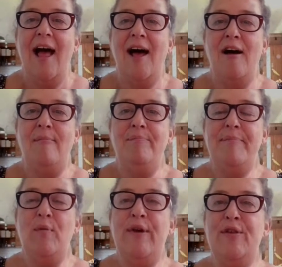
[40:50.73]

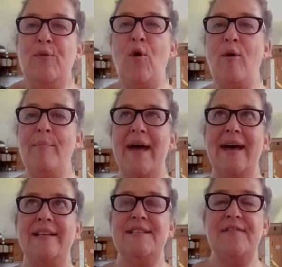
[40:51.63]
But with a
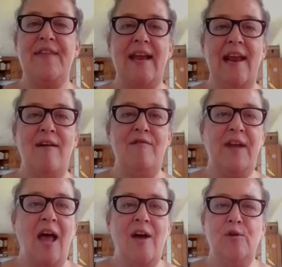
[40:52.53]
wombat, they love
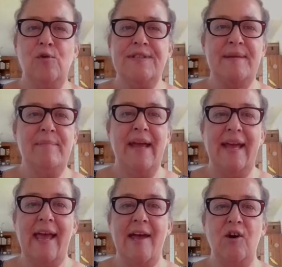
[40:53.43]
cuddles and
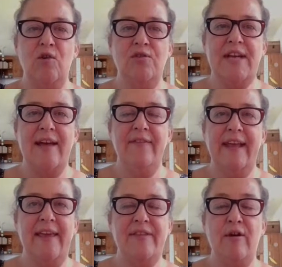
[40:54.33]
being held, and
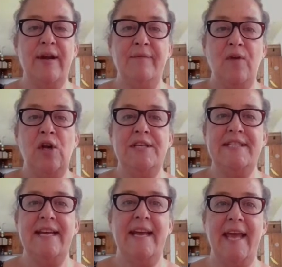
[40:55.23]
they're
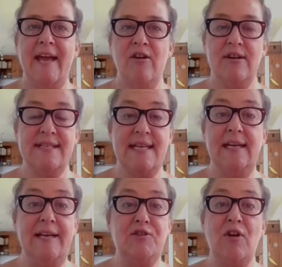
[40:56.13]
volunteer carers
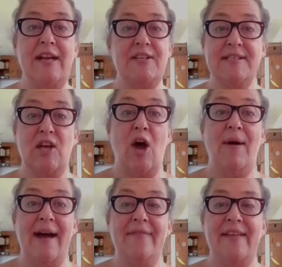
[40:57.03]
that literally just
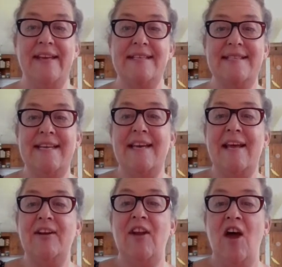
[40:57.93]
go out there to sit
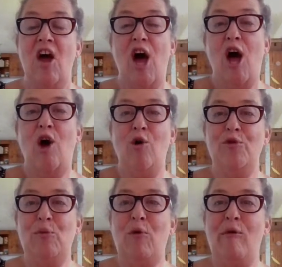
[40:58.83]
and
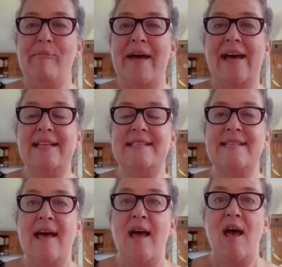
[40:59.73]
hold the
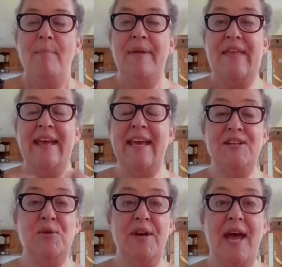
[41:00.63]
wombats, but they
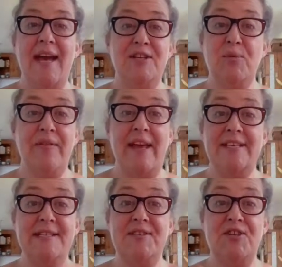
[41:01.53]
get to an age where they
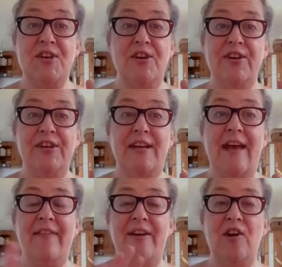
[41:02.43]
just turn
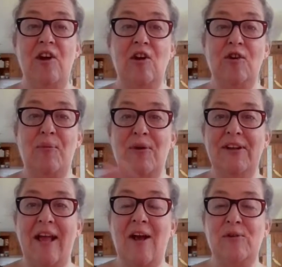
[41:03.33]
and they no longer
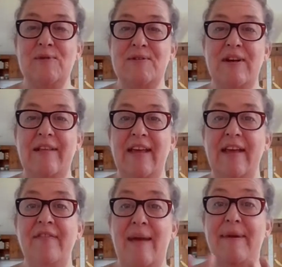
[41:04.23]
want cuddles or
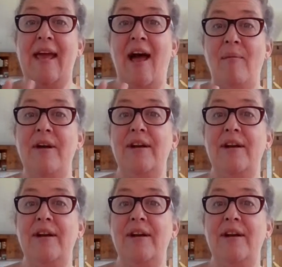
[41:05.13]
anything, and they become